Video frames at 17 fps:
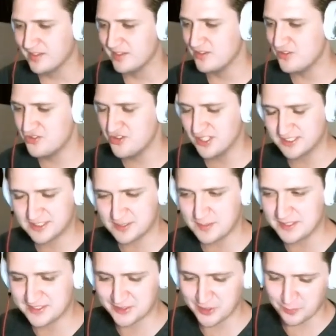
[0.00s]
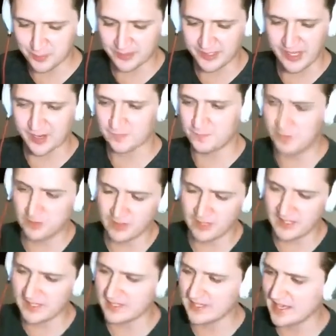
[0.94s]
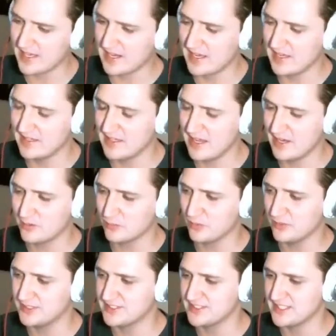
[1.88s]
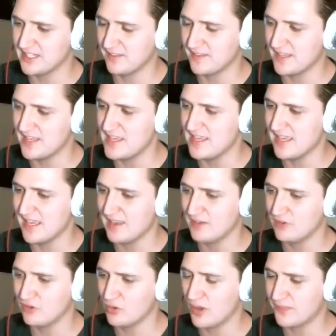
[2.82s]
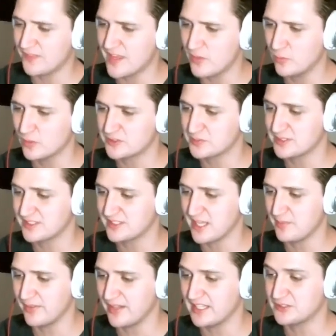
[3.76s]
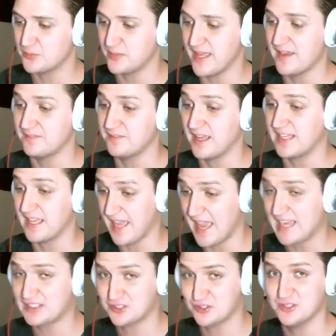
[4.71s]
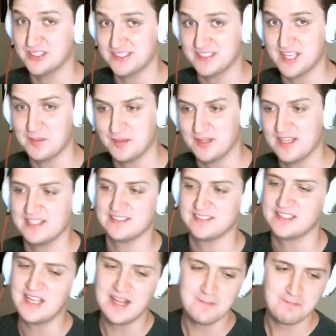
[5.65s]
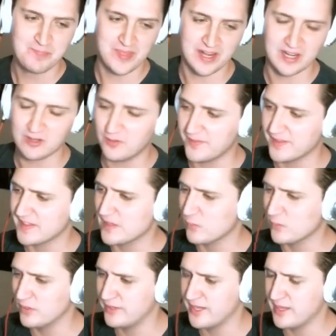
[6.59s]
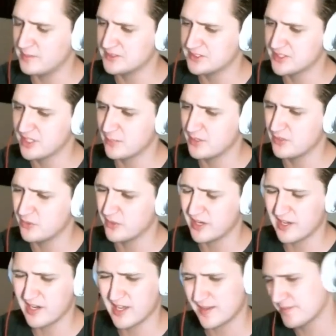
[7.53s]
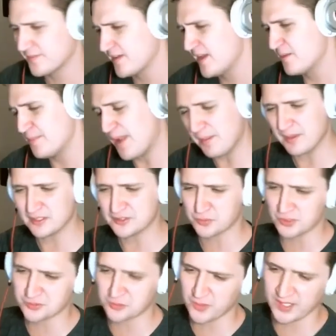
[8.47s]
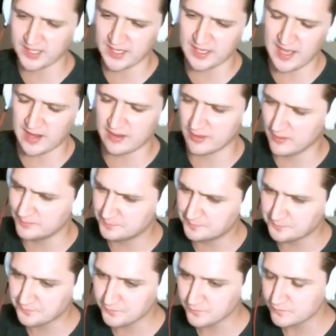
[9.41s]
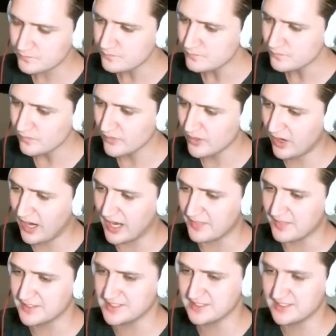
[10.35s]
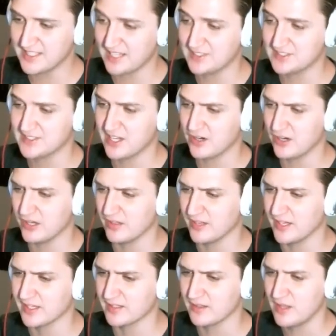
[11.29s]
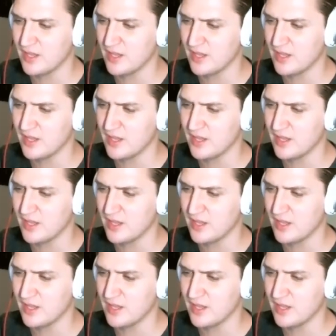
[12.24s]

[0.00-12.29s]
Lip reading: Just to be super careful, like, I don't really see anything he can do. I think once we stabilize, we have, like, actually stabilized, and I don't think that 1 damage is going to be doing enough. Maybe it was worth swinging in. I don't know. All right, this is kind of scary. Like,